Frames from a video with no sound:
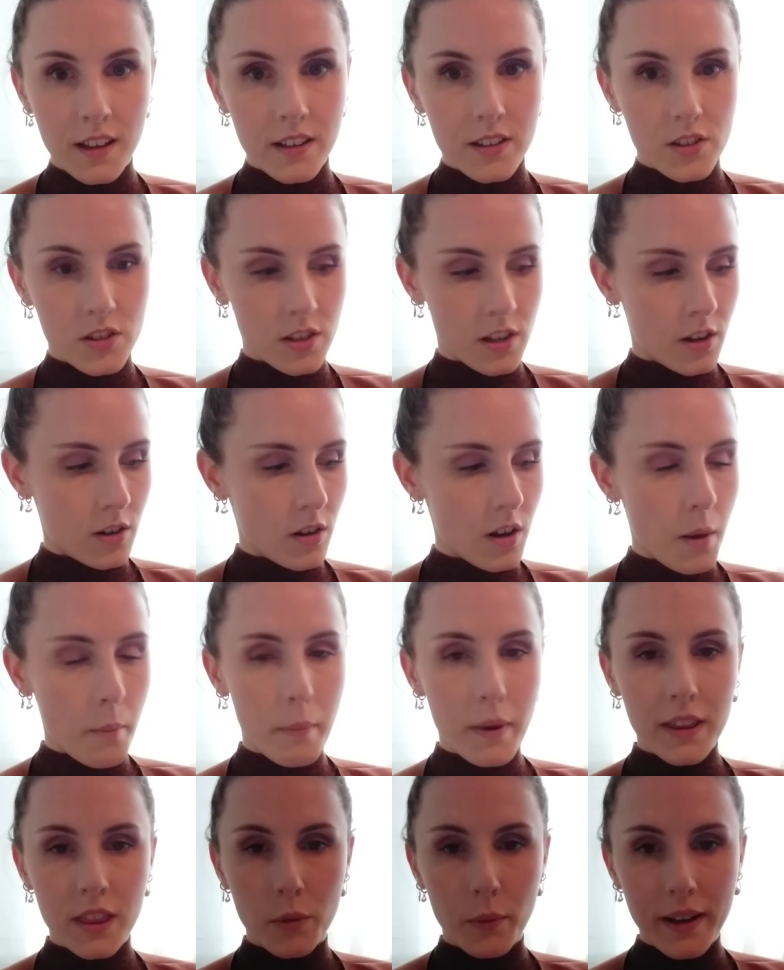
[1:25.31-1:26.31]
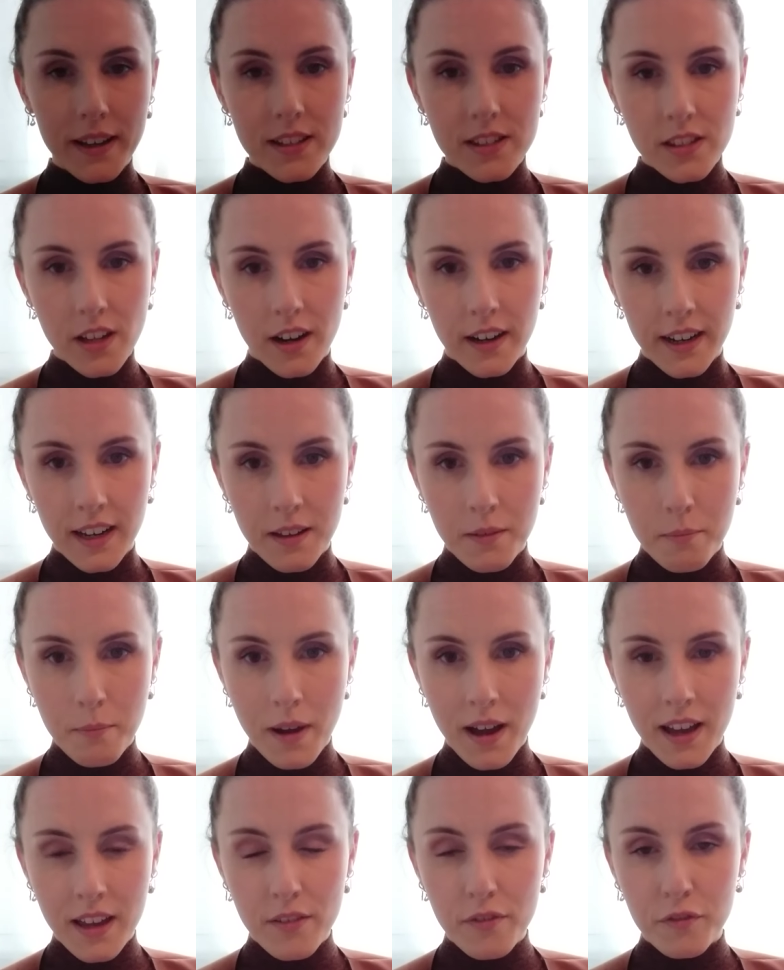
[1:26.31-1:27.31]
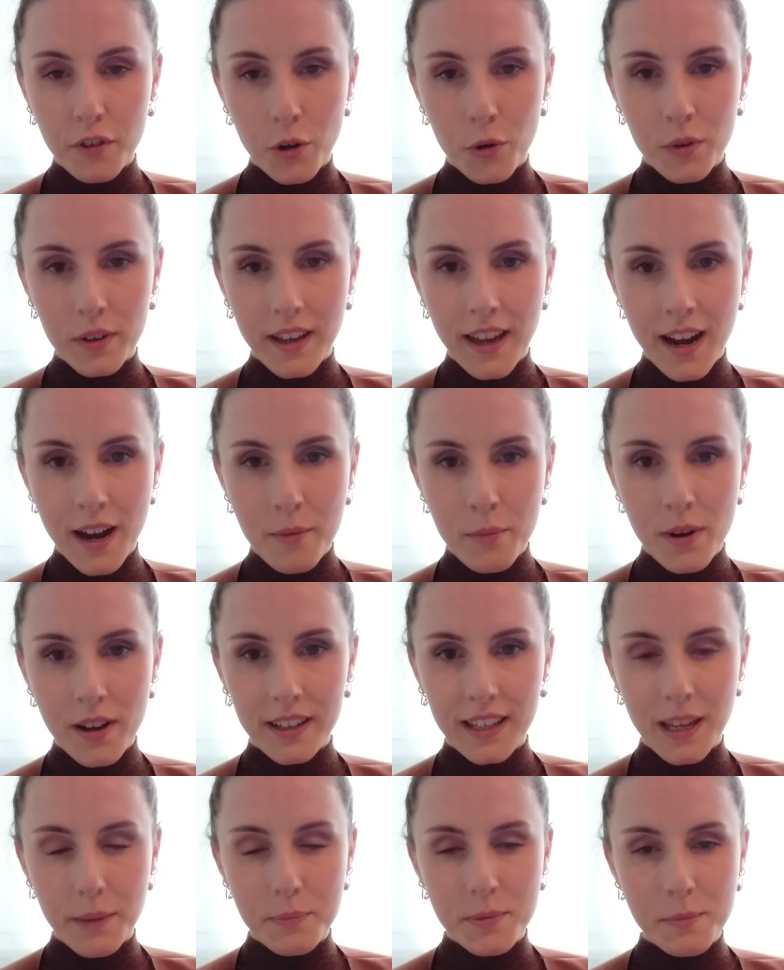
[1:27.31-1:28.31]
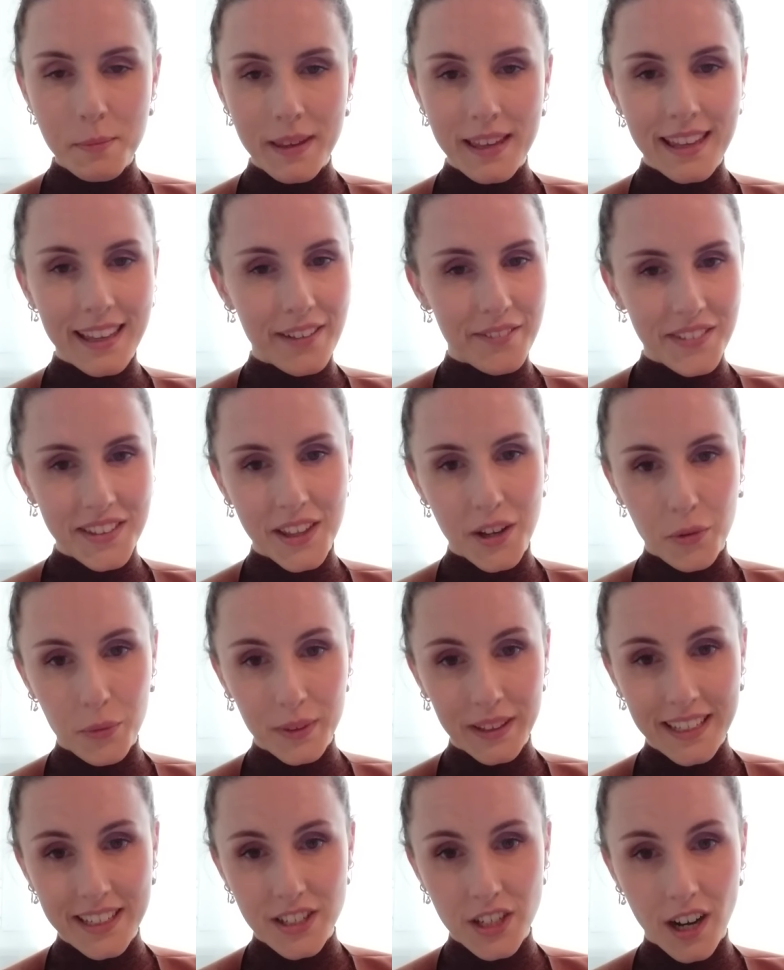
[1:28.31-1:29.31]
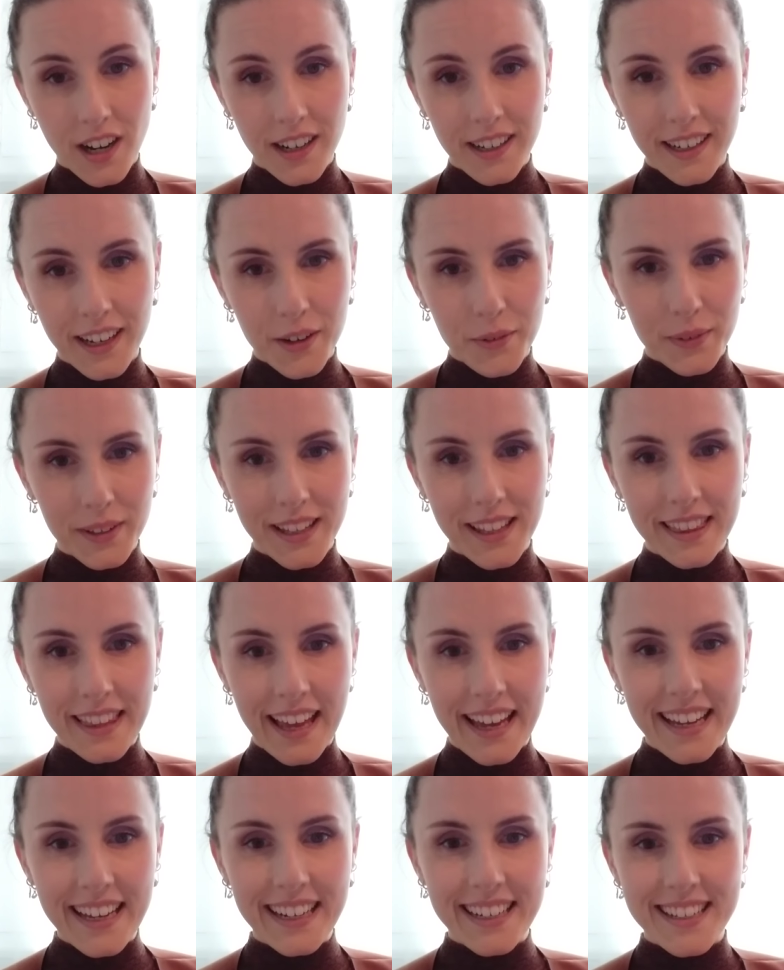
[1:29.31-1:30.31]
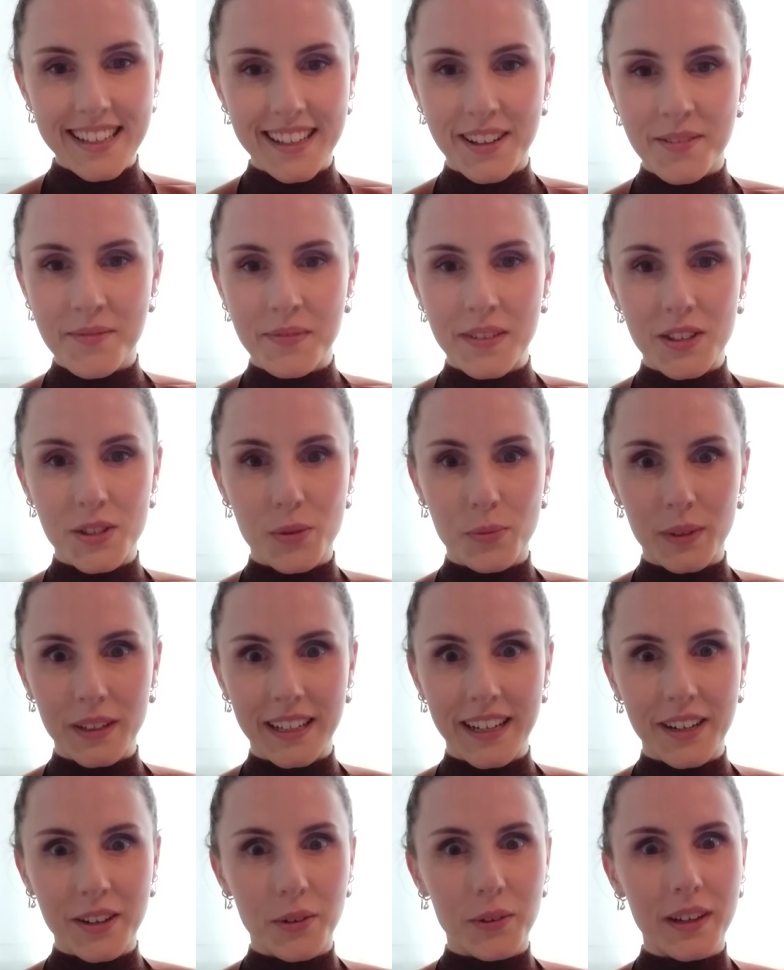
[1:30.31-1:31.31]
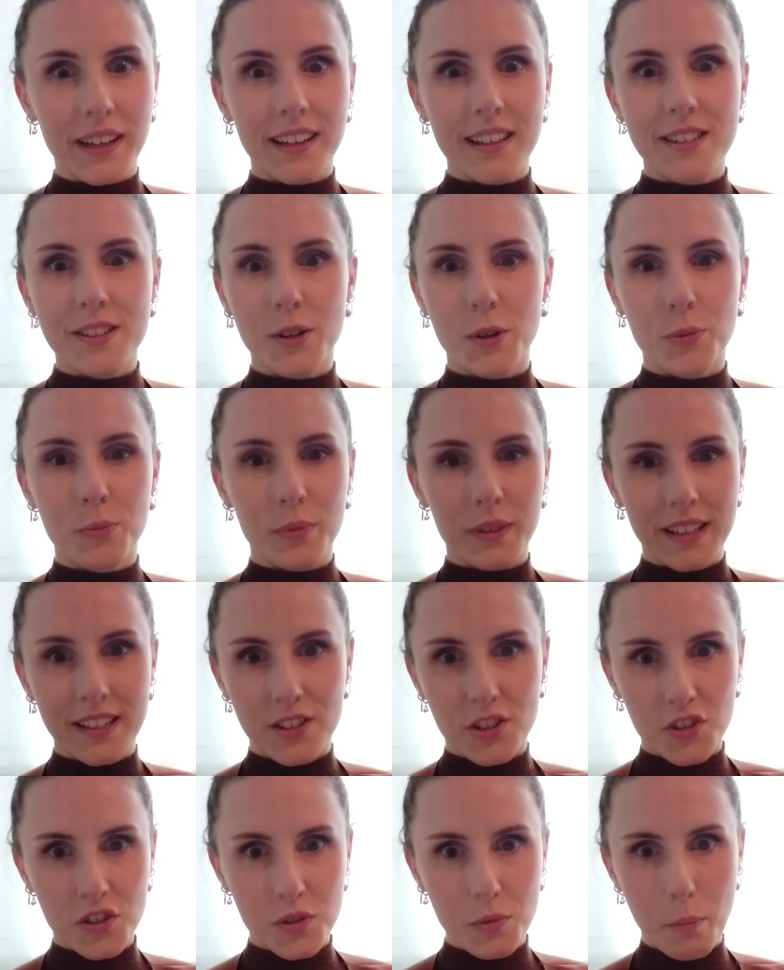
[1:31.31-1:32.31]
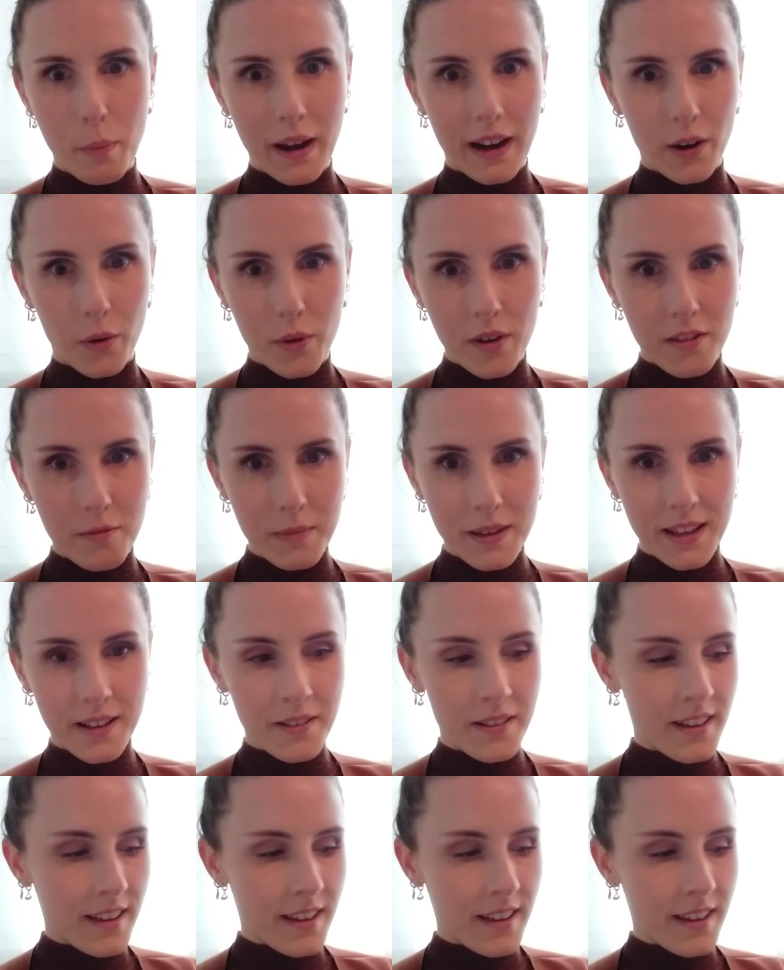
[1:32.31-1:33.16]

So, by the way, sorry, my phone camera keeps making everything really dark and really light. It's really annoying, so please just bear with me.